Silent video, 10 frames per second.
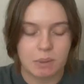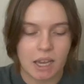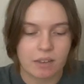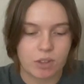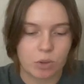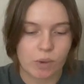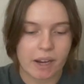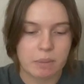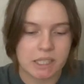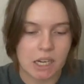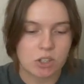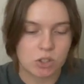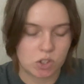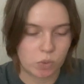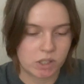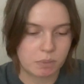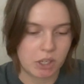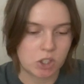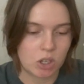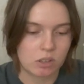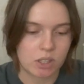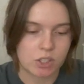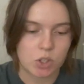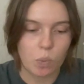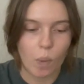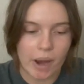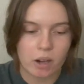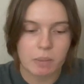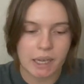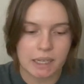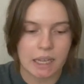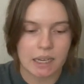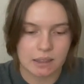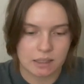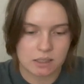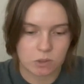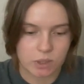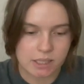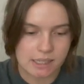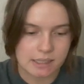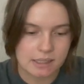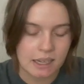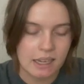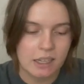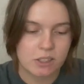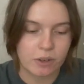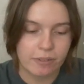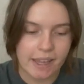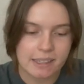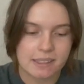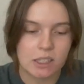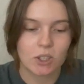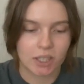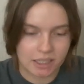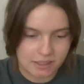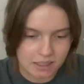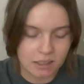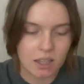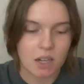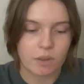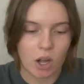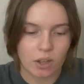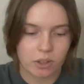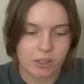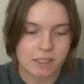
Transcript: we have the recommendation source by genre. So where am I getting these sources? So fantasy, you're gonna see a lot of author and